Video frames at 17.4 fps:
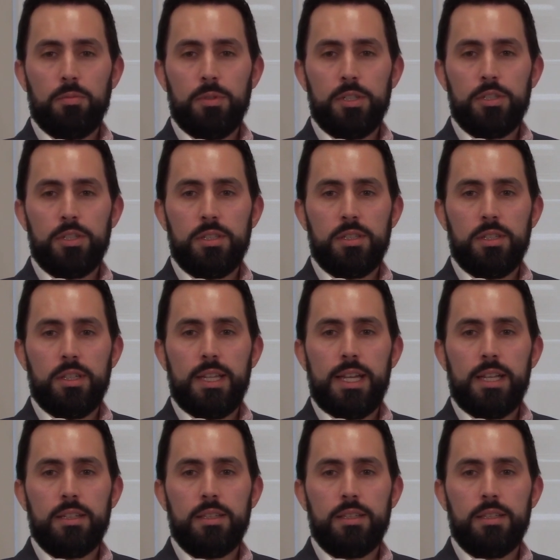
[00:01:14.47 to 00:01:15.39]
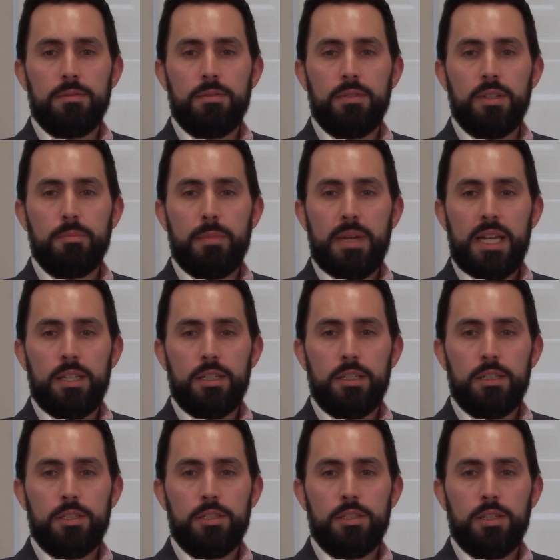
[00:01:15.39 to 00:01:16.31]
which is an actively
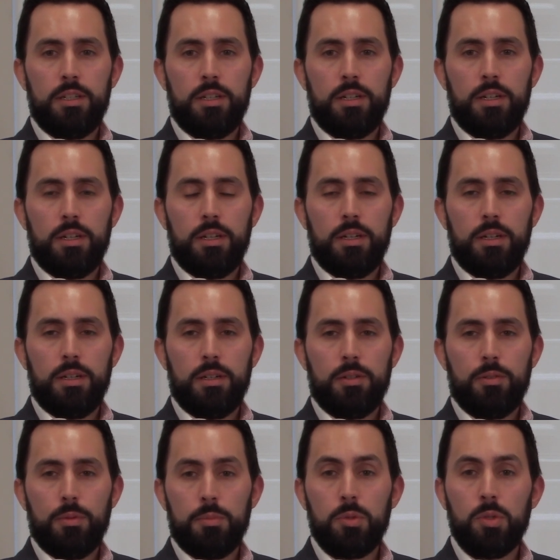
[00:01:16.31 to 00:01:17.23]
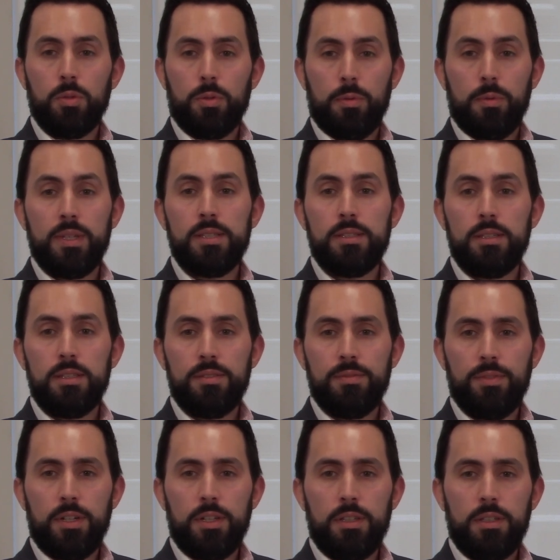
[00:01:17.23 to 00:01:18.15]
managed cryptocurrencies
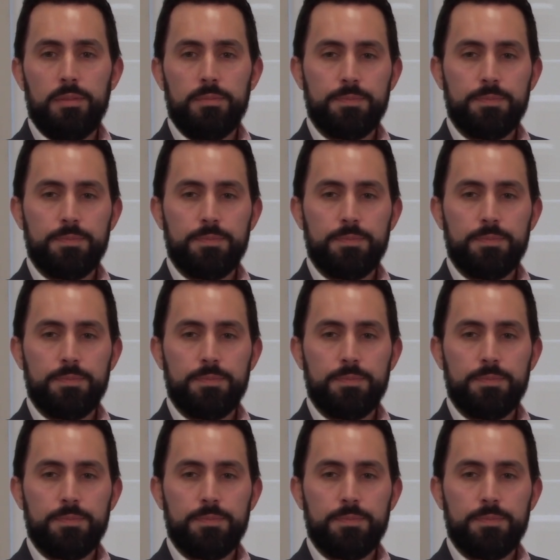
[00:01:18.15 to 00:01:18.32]
fund.